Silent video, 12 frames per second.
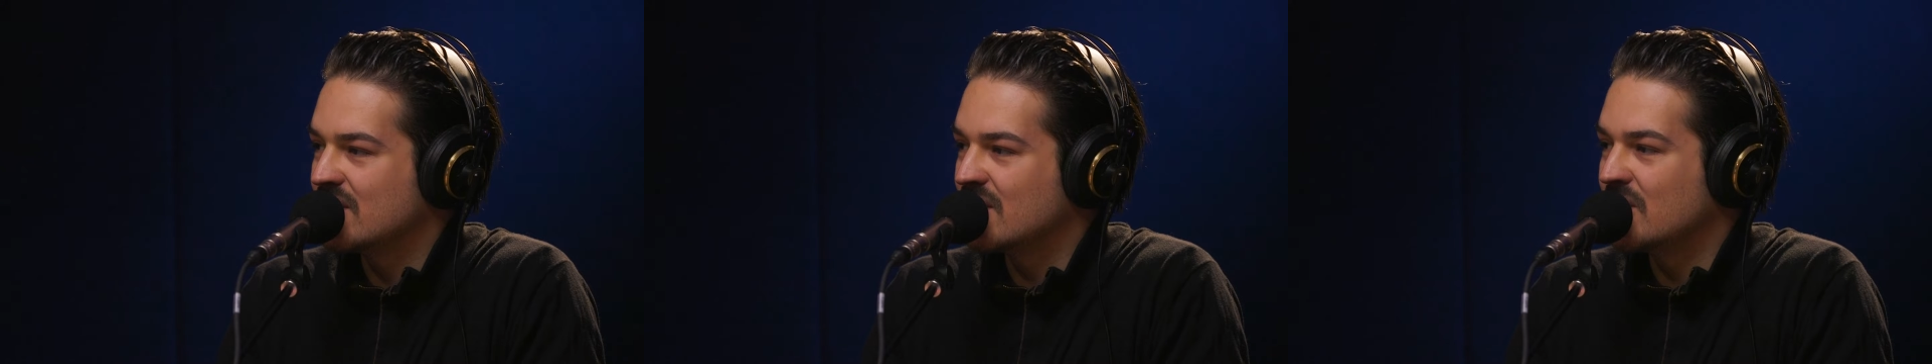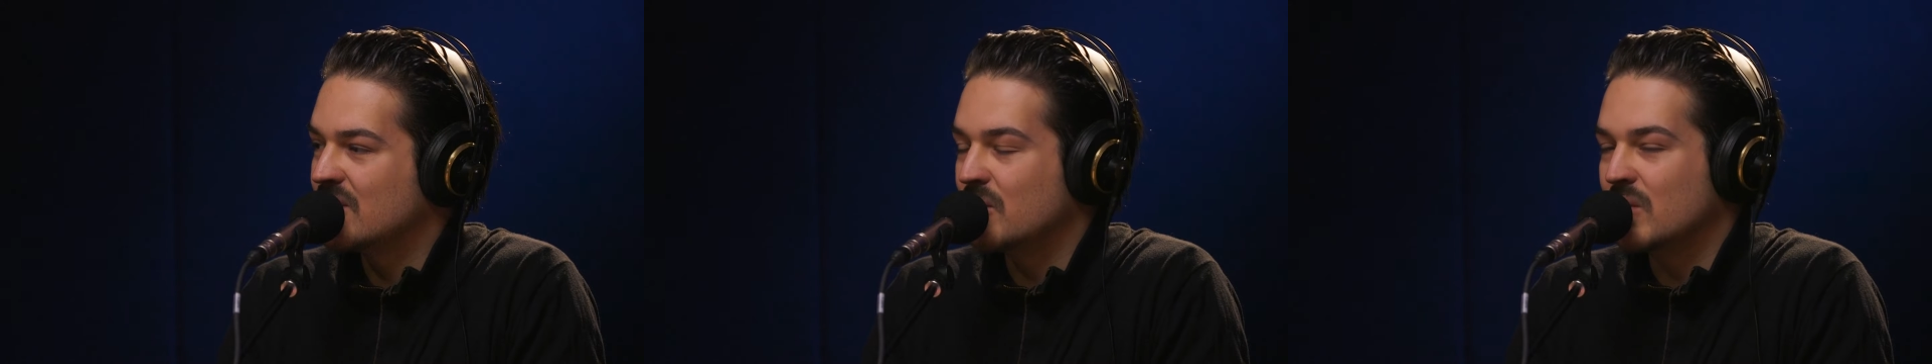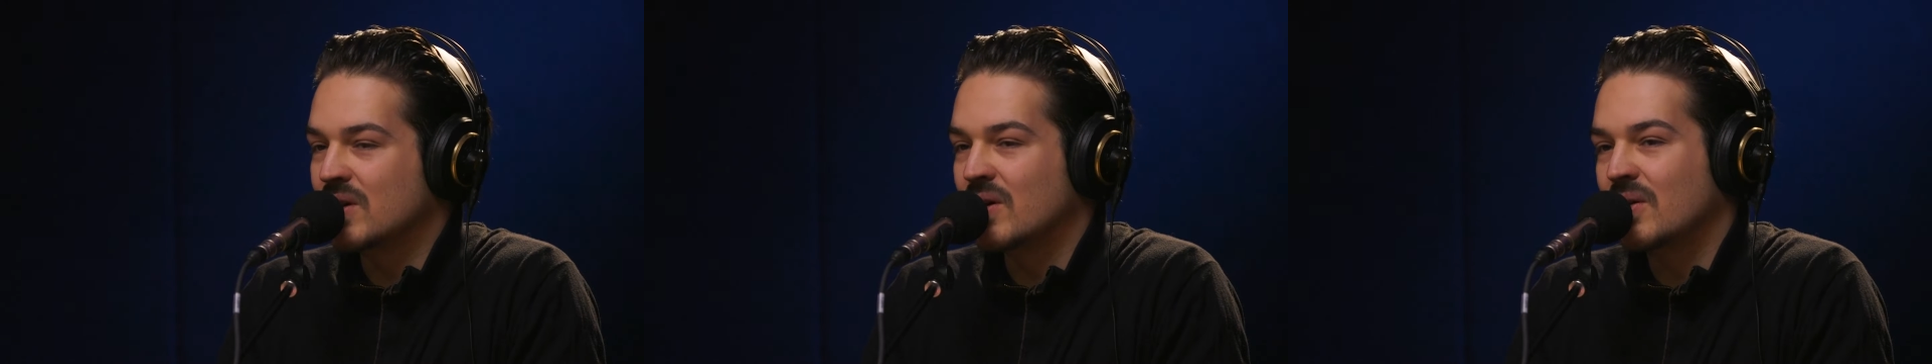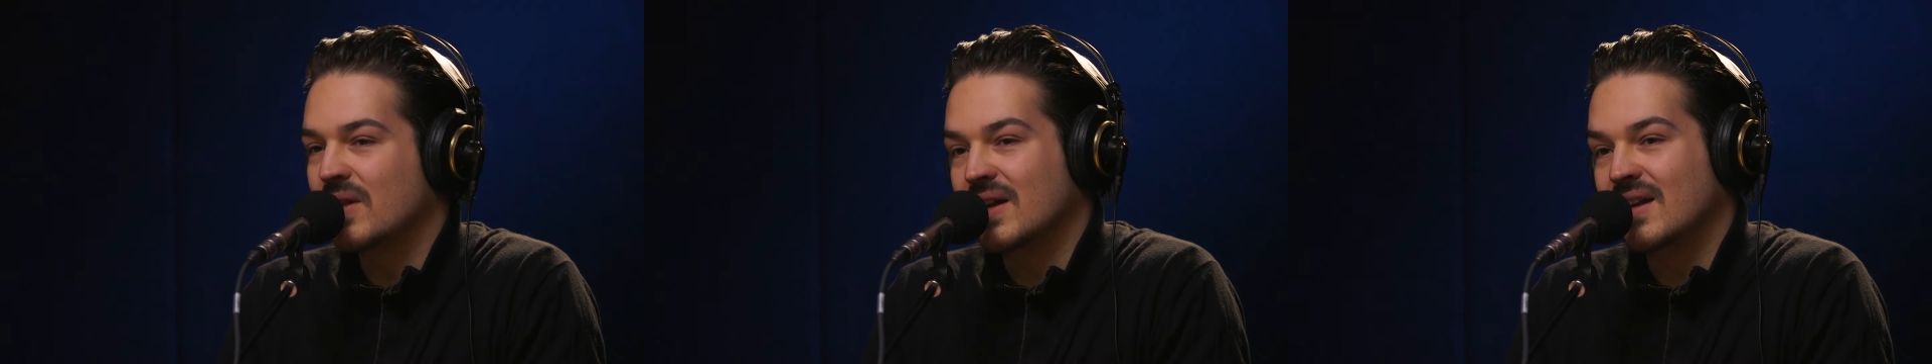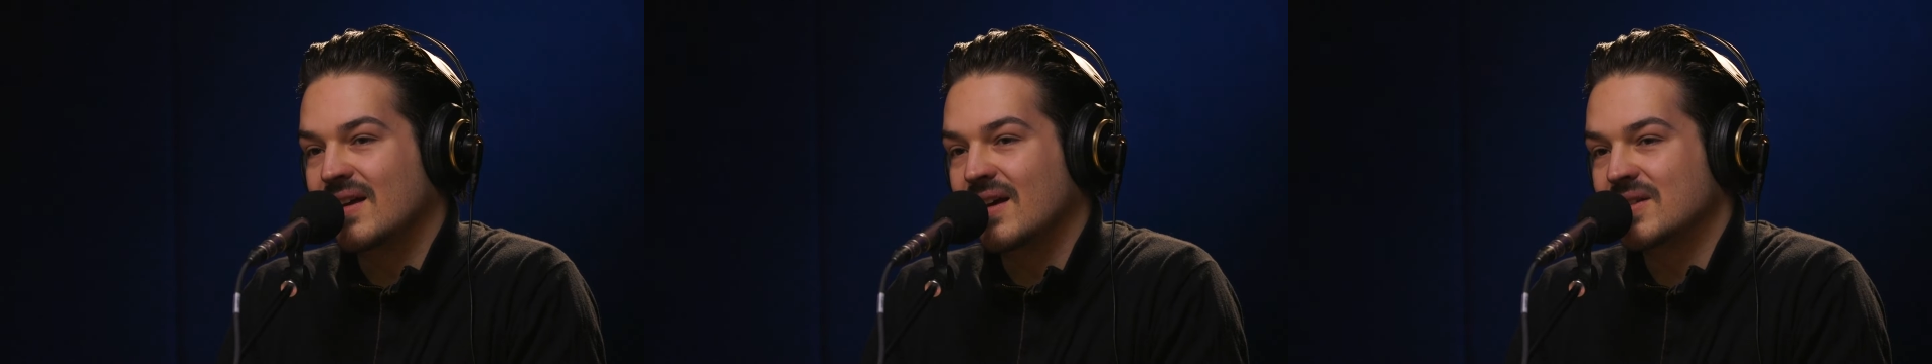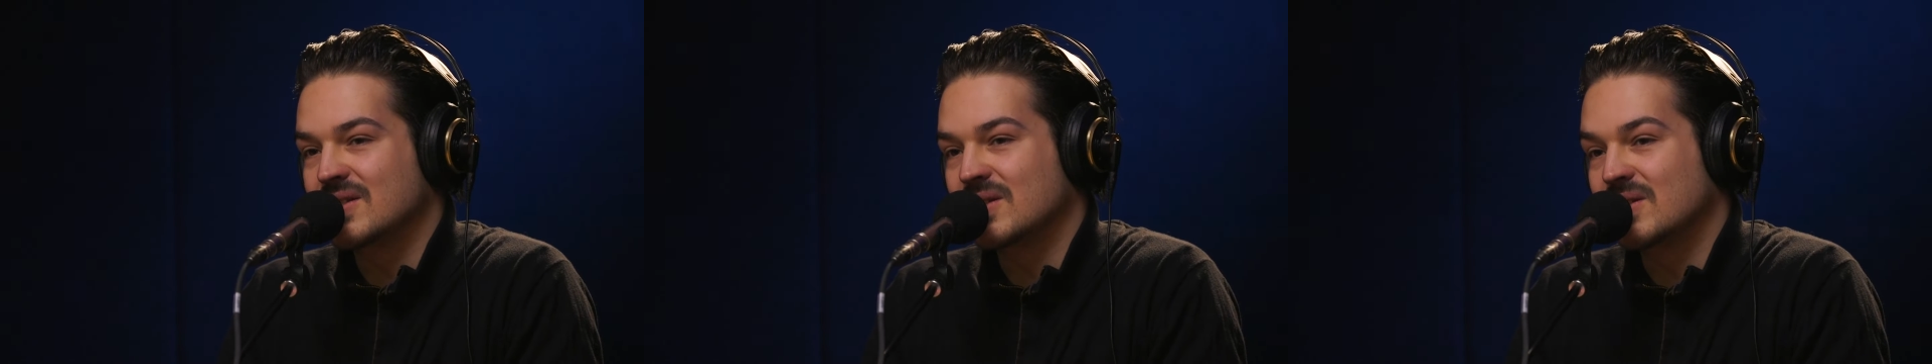You know, we know that
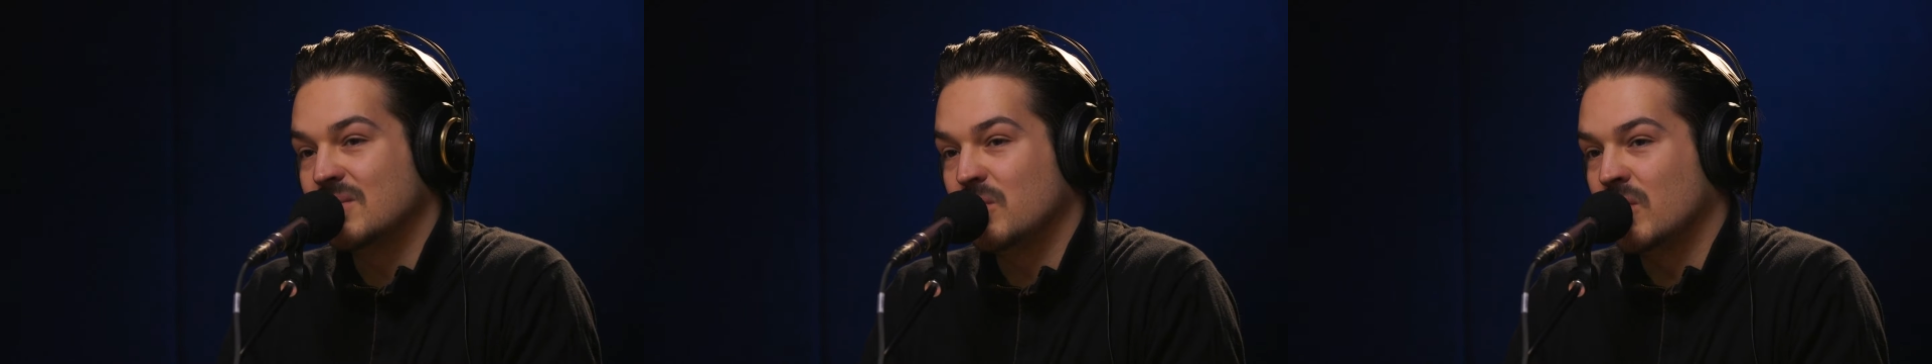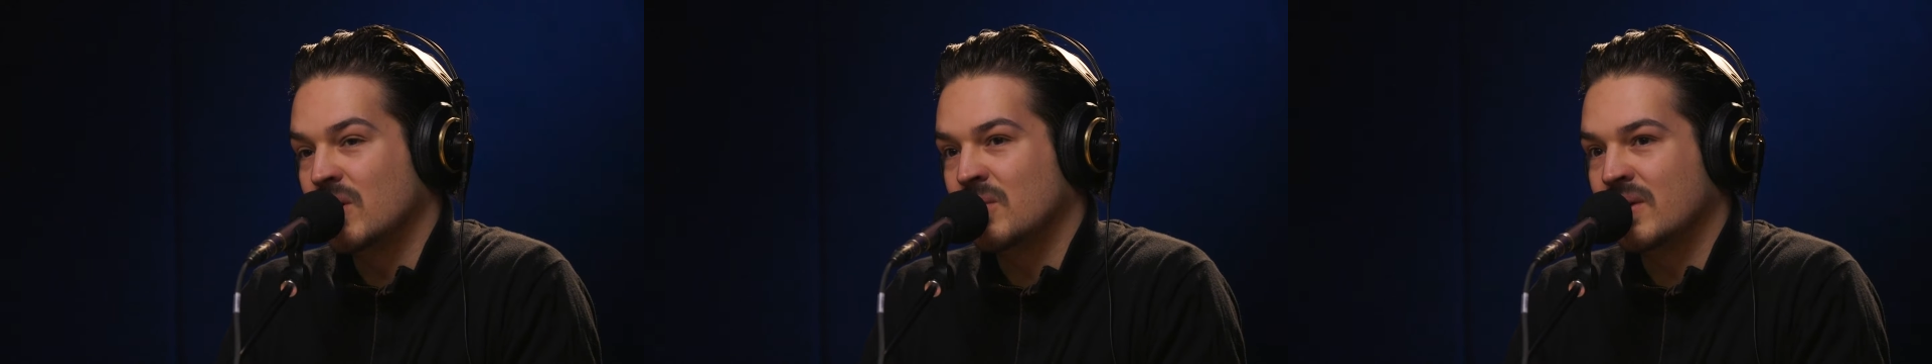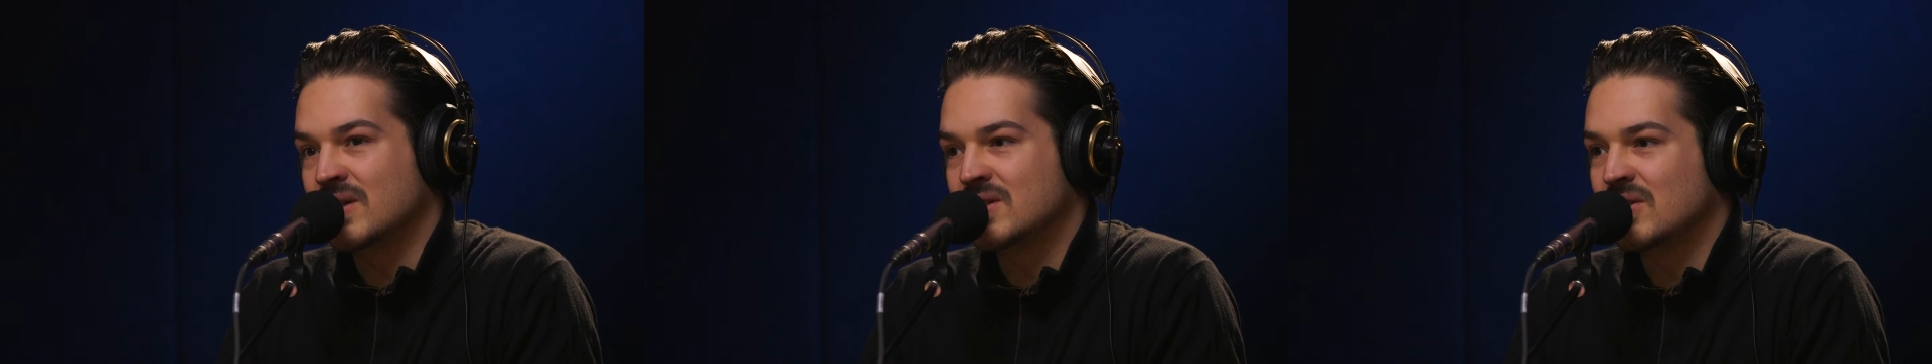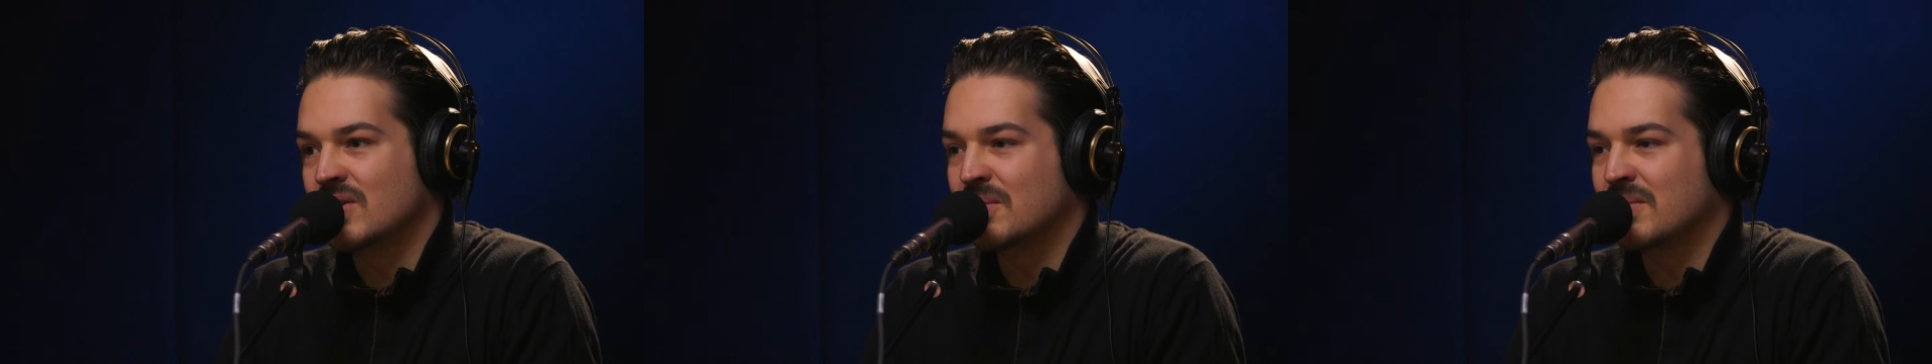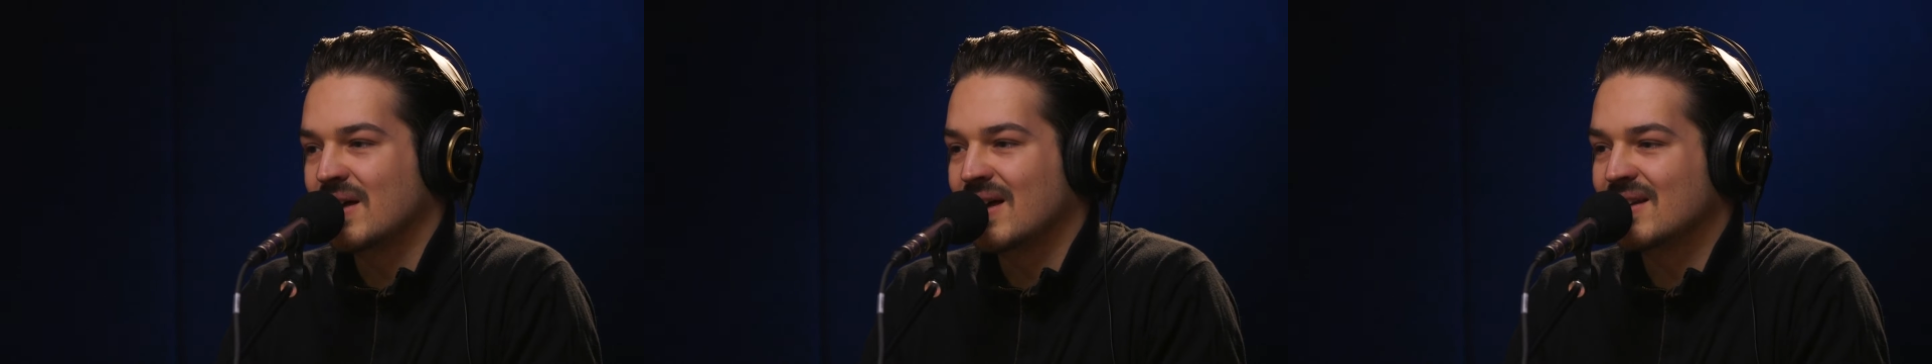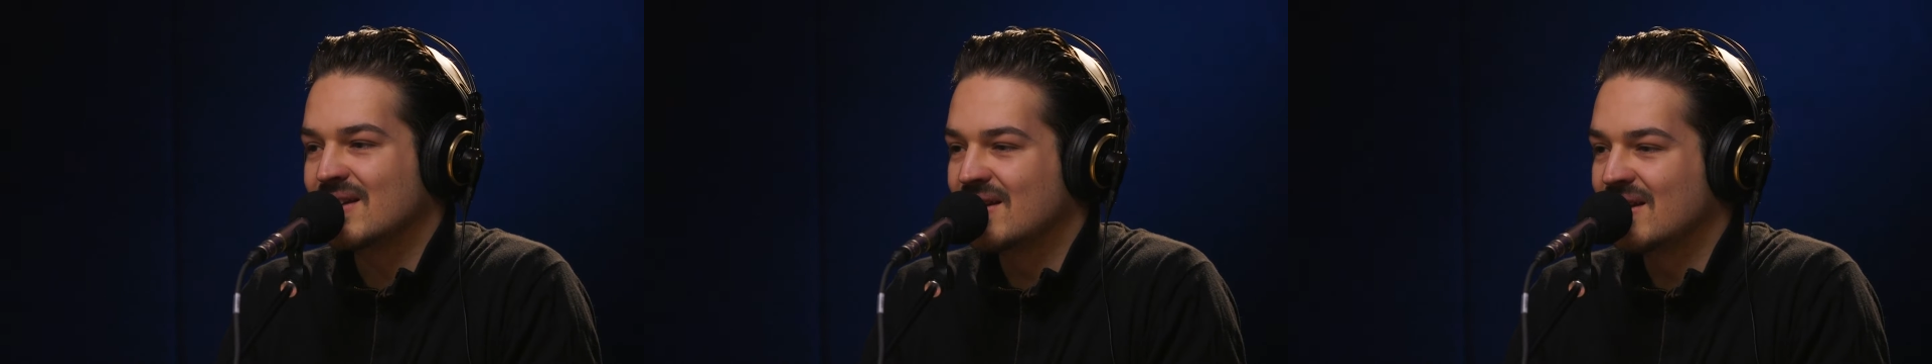as a worldwide touring
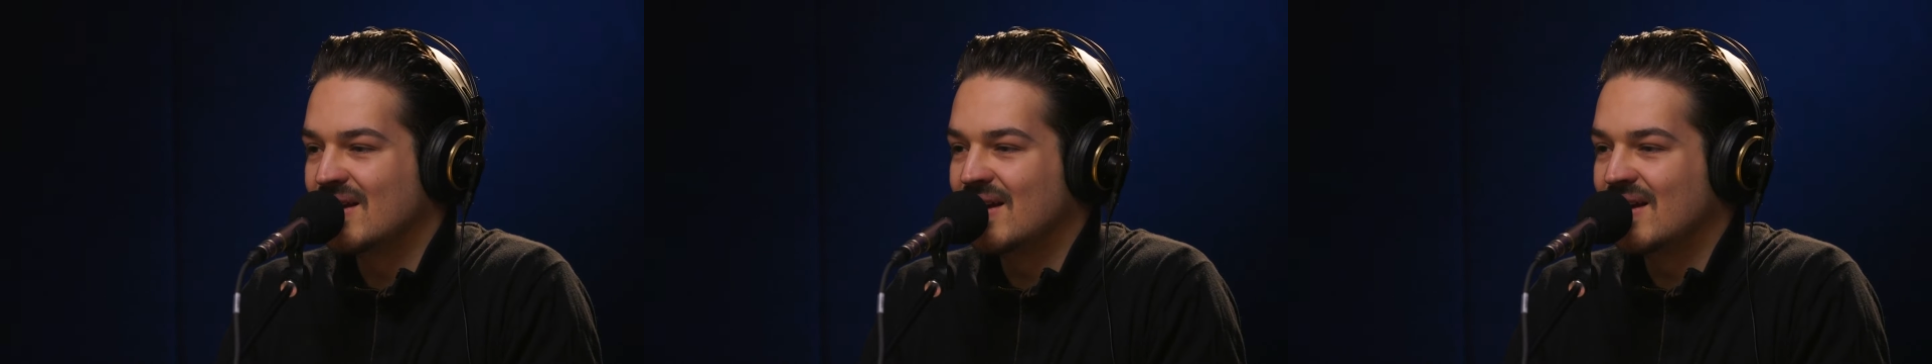band,